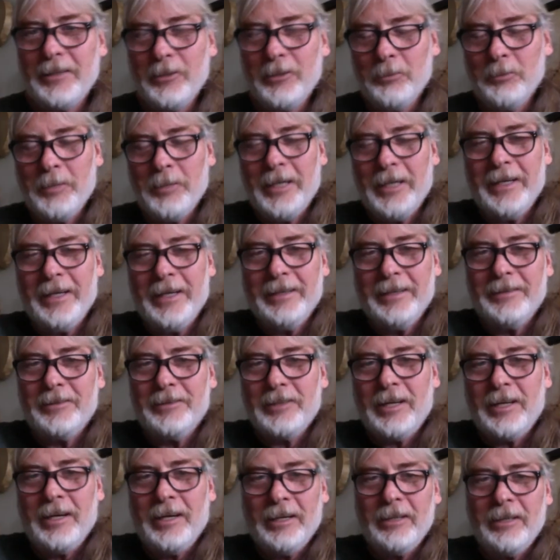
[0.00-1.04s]
you, Maya. It's
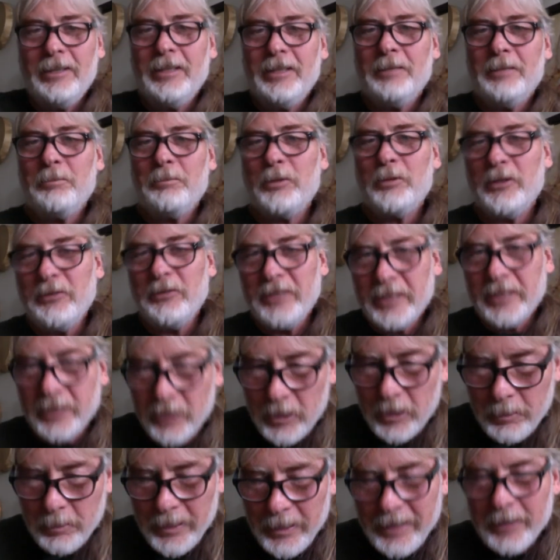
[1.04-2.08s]
an honor and a privilege
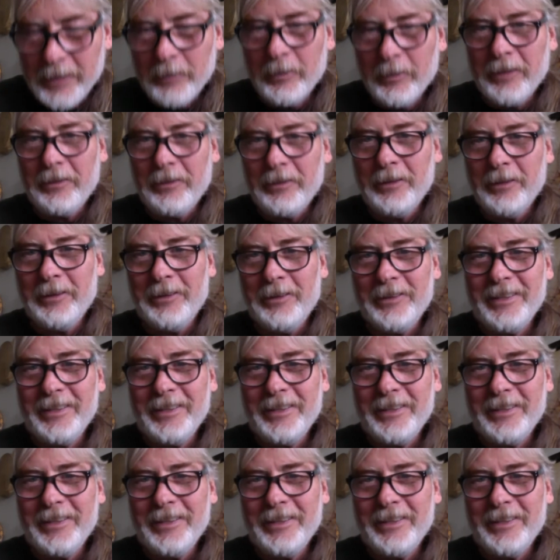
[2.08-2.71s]
to be here with you.